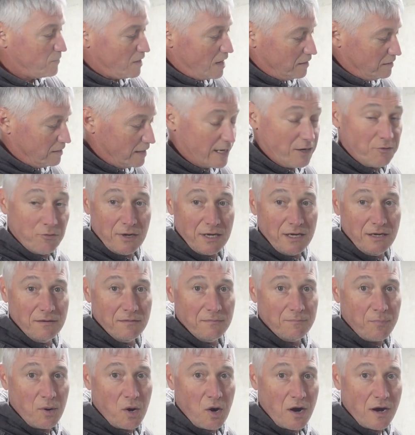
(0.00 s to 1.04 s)
a liquid
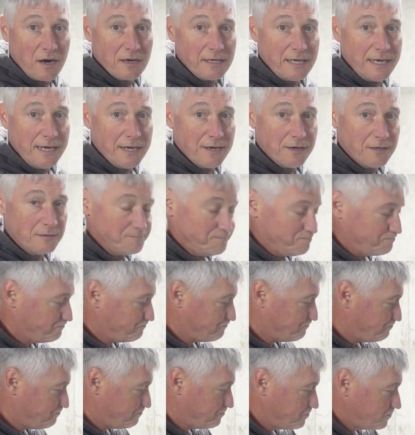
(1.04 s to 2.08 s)
part here
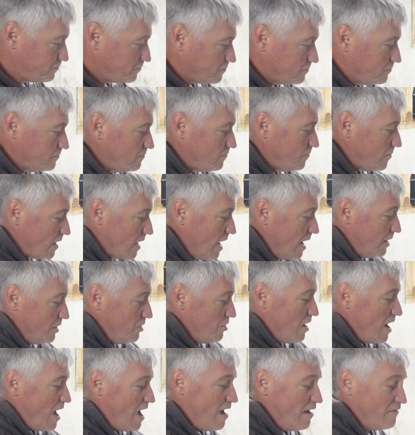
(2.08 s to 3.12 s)
and
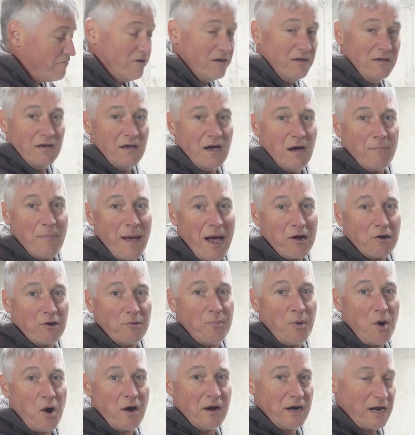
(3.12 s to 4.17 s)
you have a powder
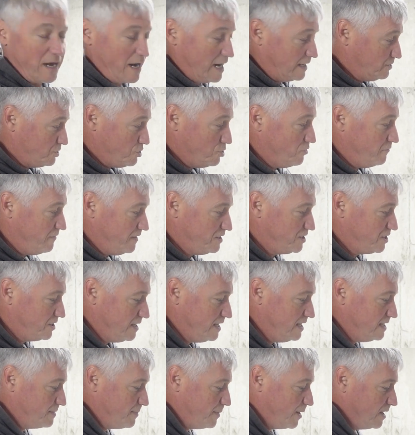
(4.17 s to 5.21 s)
part. And I got two of each of
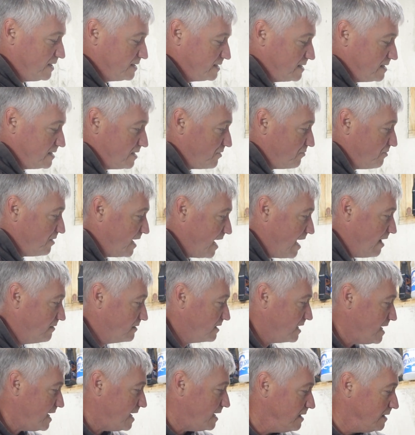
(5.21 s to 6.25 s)
these because it's a three gallon
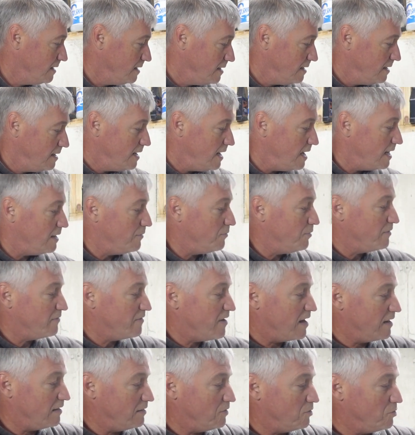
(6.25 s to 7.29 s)
kit. And then we've
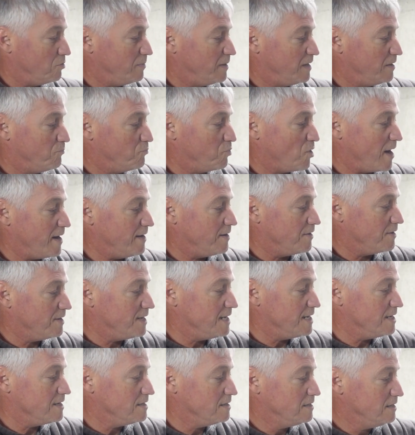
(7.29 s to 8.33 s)
got a little bit of brightener
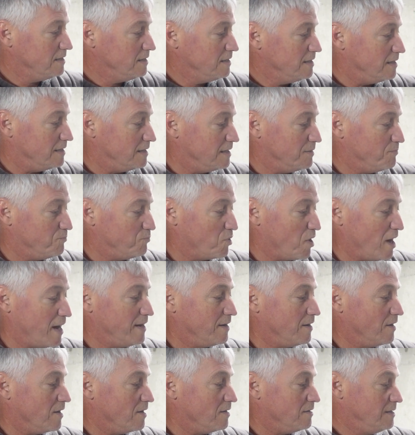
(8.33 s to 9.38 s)
here and the
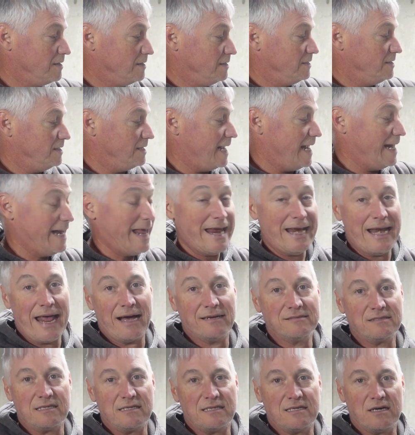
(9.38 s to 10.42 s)
brightener, you get eight
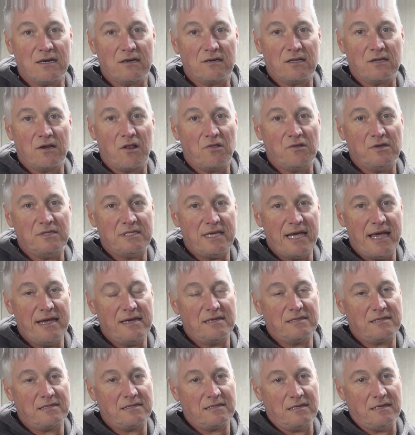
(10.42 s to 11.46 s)
ounces here and it only
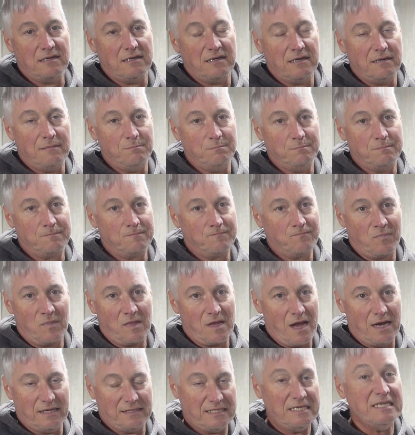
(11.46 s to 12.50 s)
takes um,
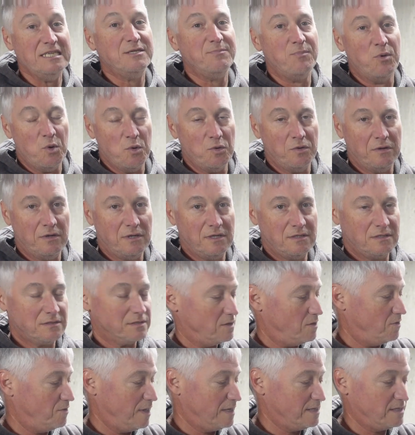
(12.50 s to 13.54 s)
a teaspoon.
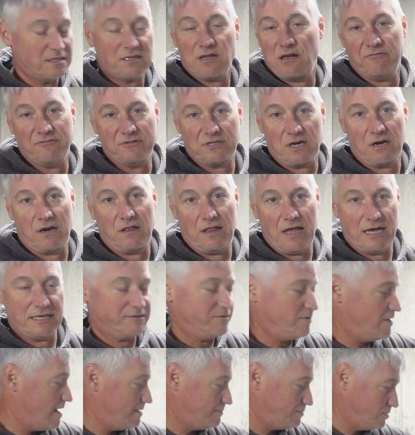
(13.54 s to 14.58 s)
So this stuff is gonna last
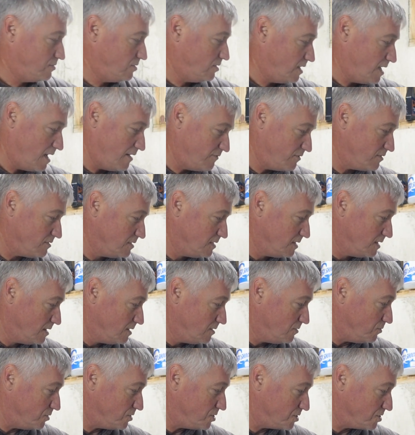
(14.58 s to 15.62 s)
for absolutely ever,
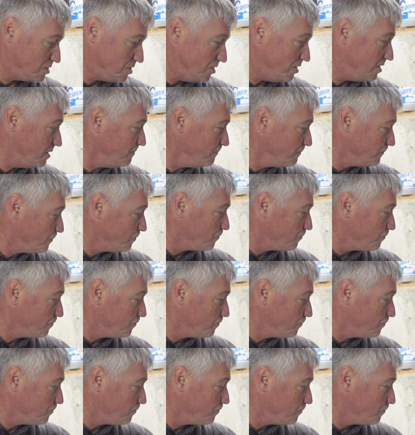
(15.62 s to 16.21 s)
which is good.